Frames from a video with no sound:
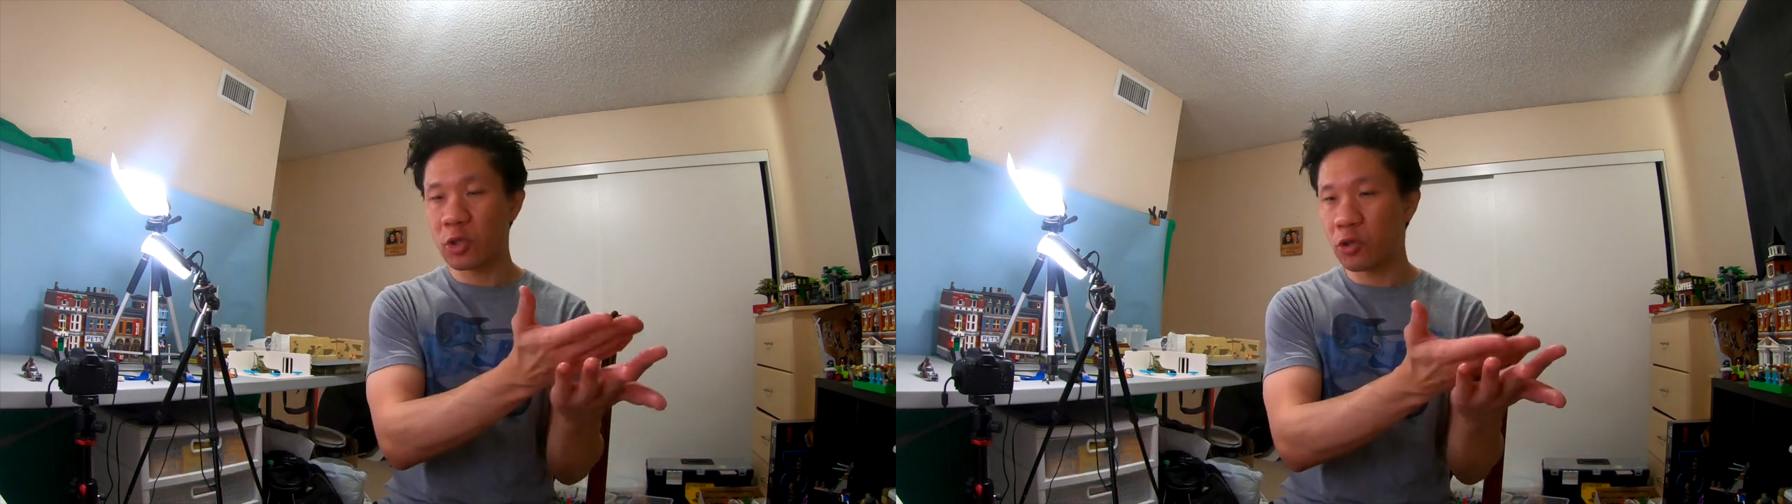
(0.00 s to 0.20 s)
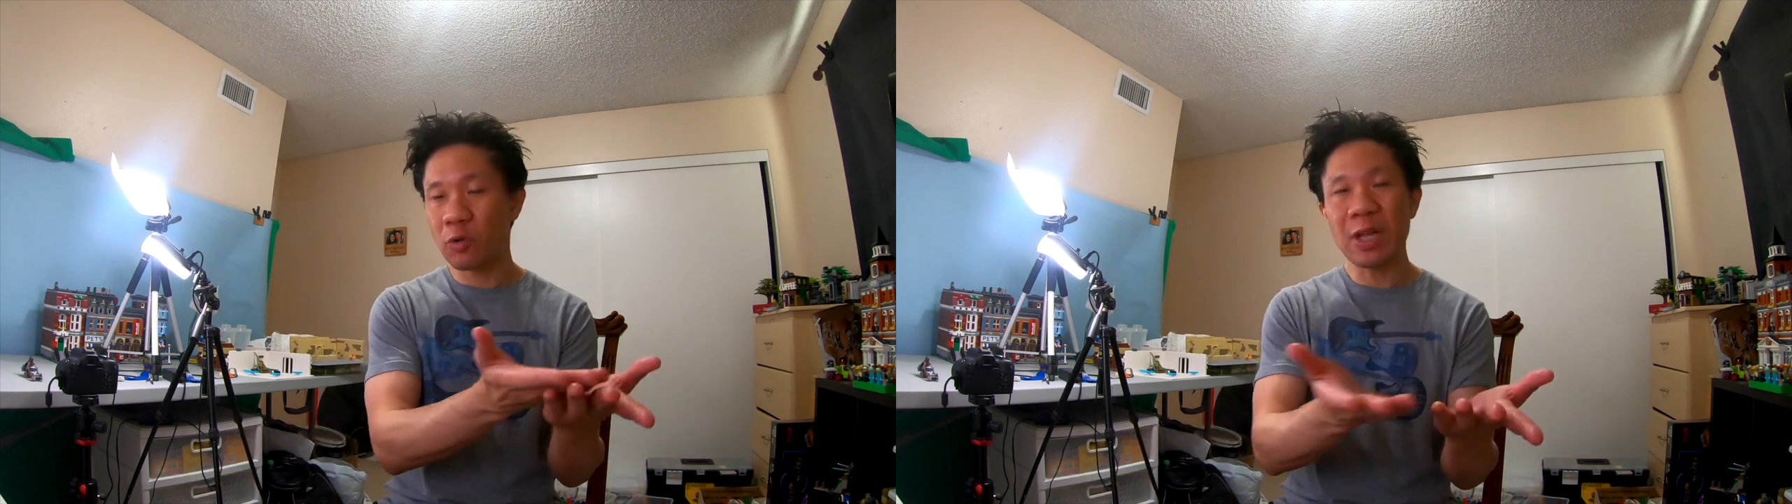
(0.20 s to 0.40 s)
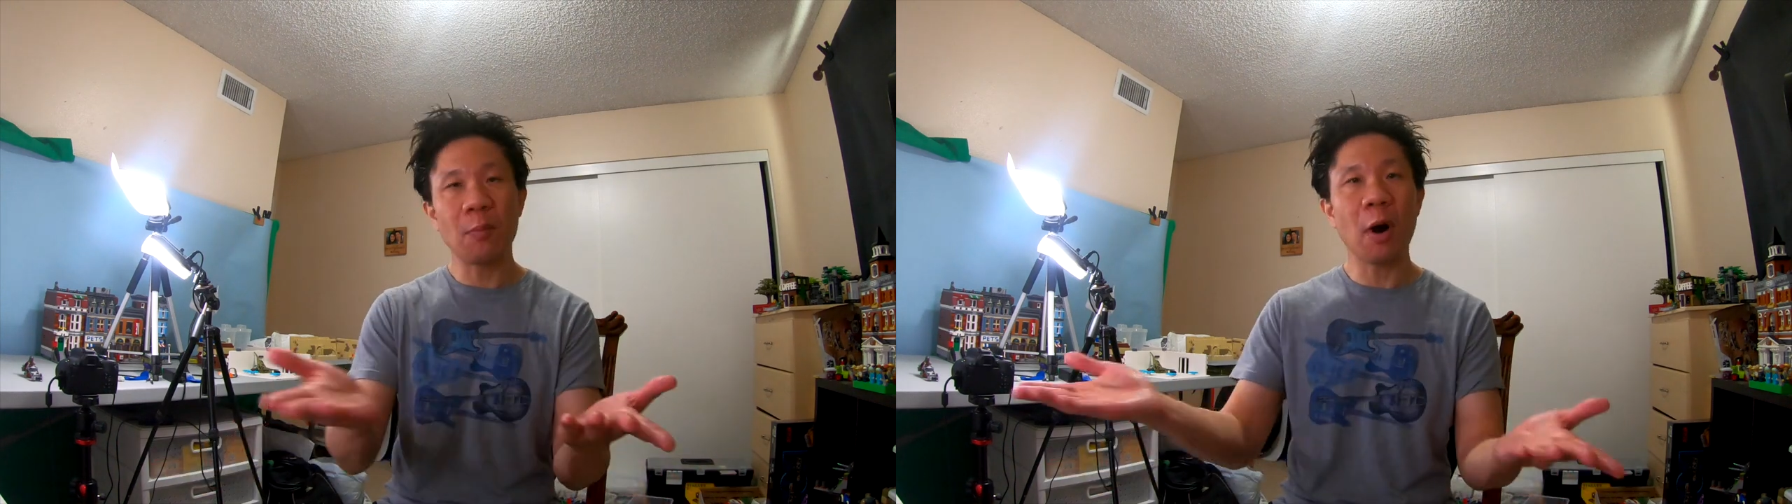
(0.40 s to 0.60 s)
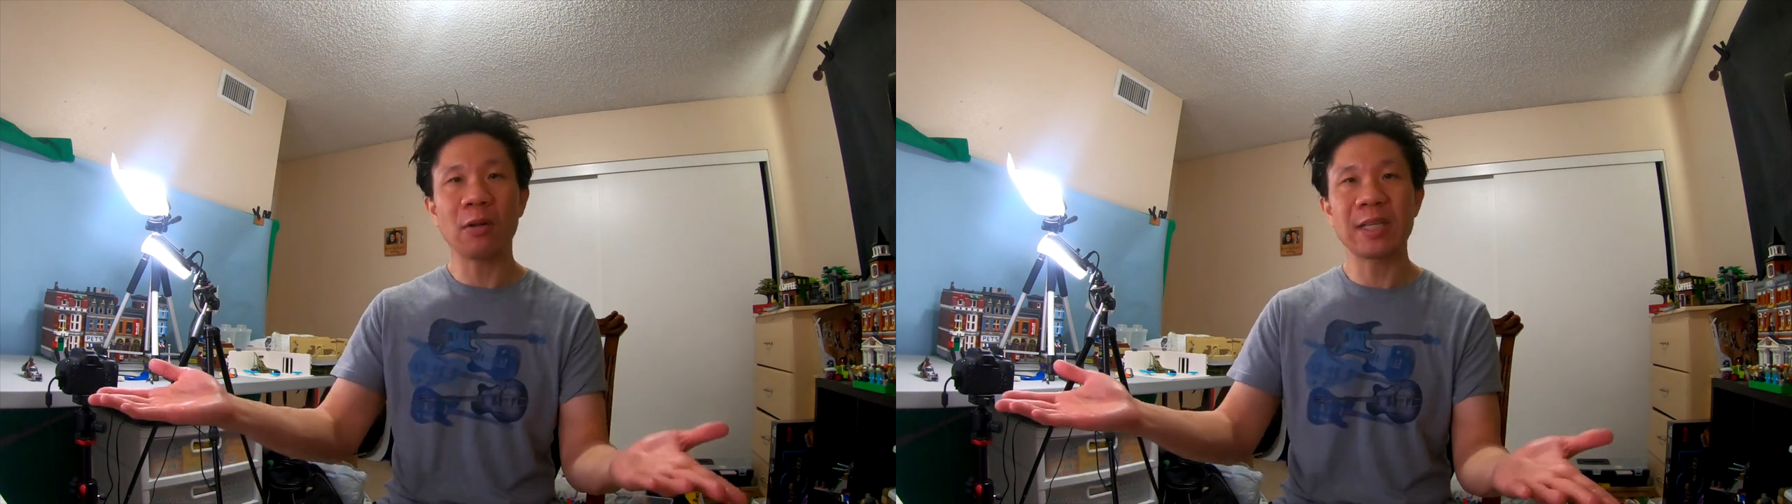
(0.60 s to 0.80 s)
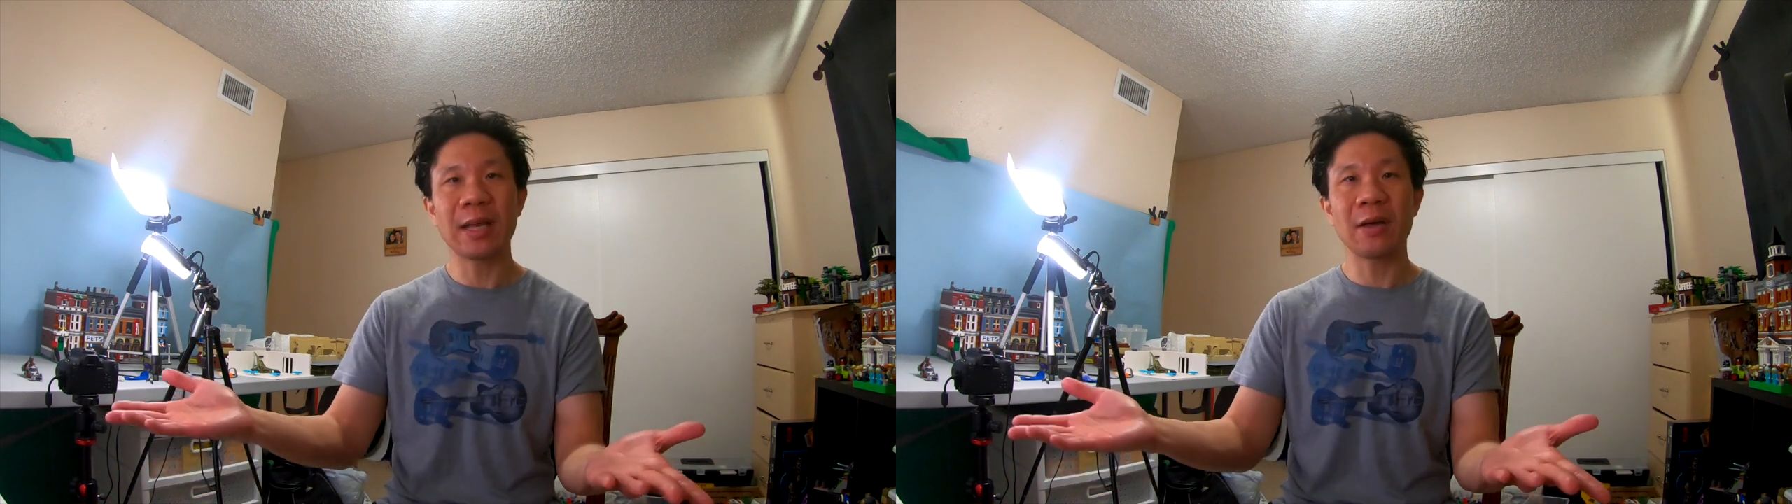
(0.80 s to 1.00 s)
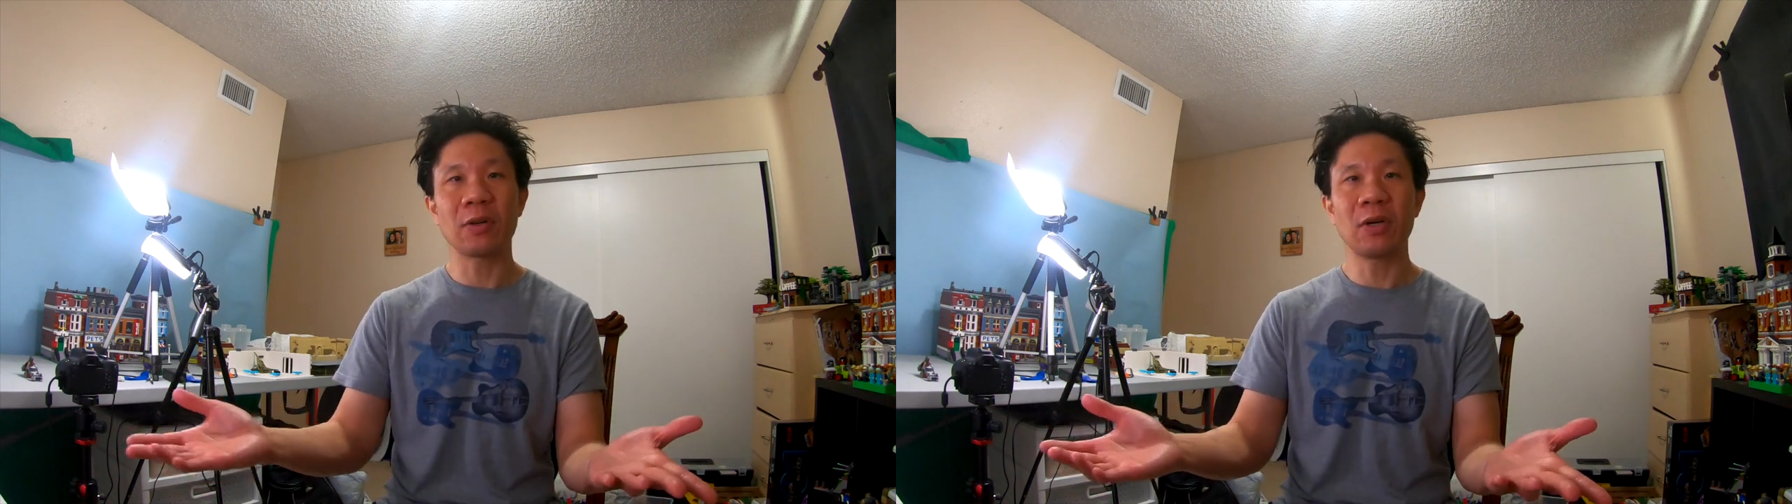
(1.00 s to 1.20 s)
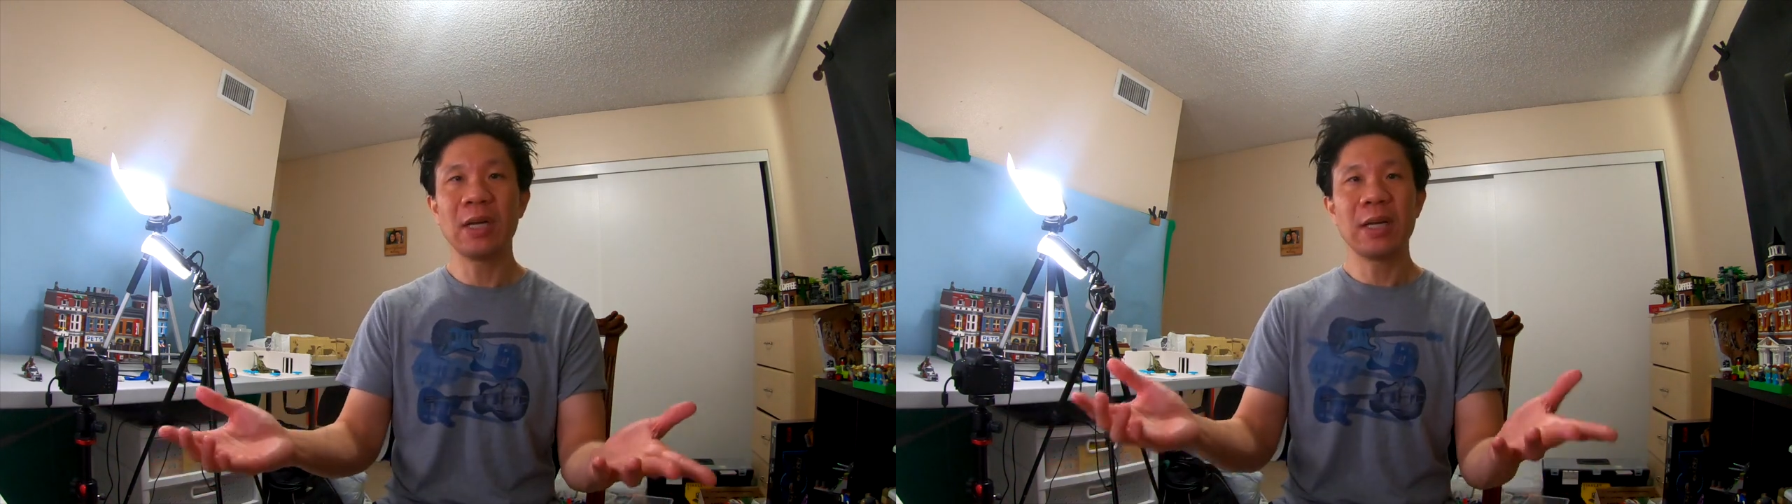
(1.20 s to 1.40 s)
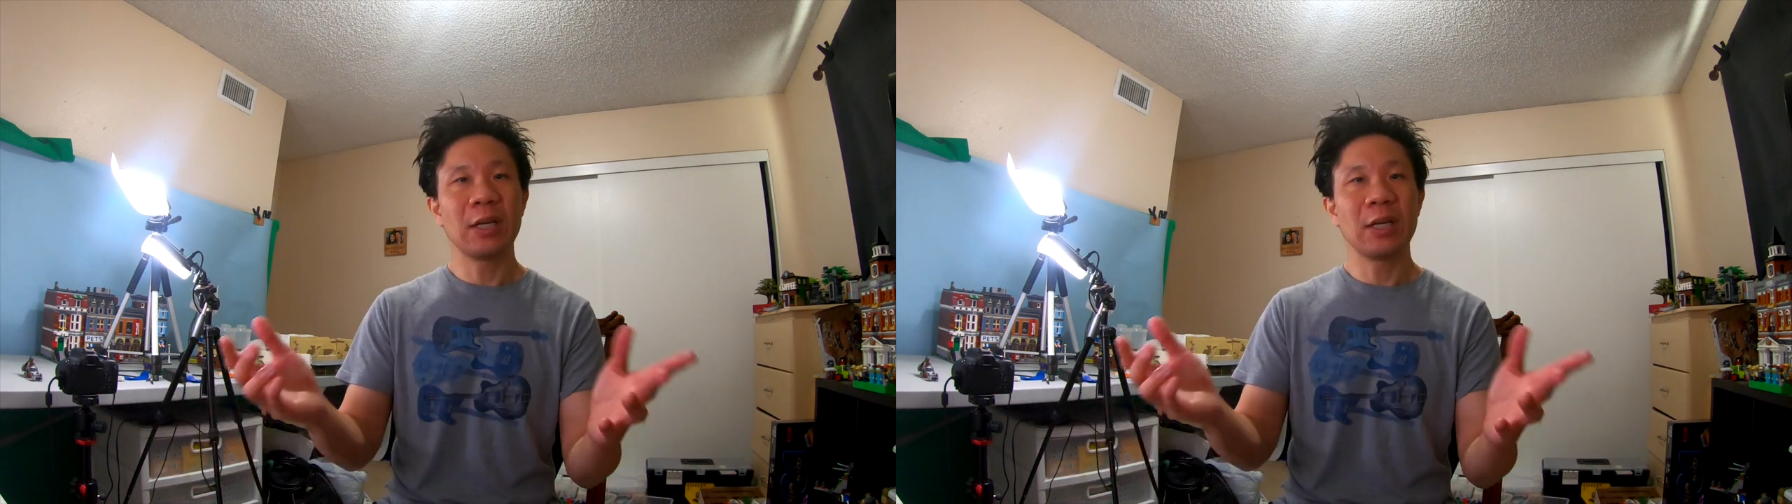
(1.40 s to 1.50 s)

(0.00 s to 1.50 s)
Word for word: string them all together,